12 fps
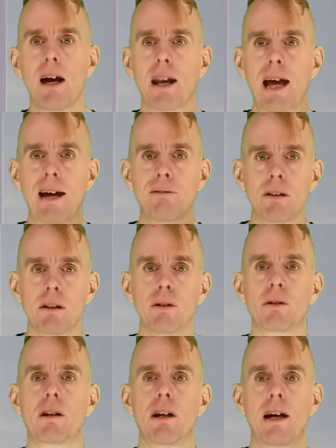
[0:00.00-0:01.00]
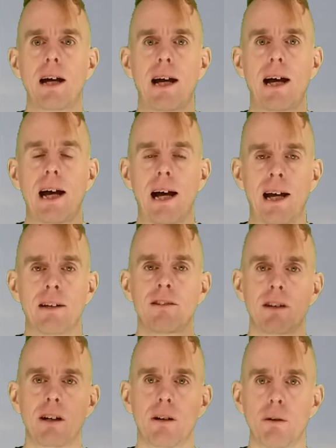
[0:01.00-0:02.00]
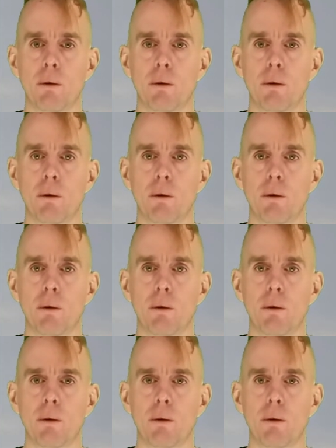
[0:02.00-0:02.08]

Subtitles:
And have a look at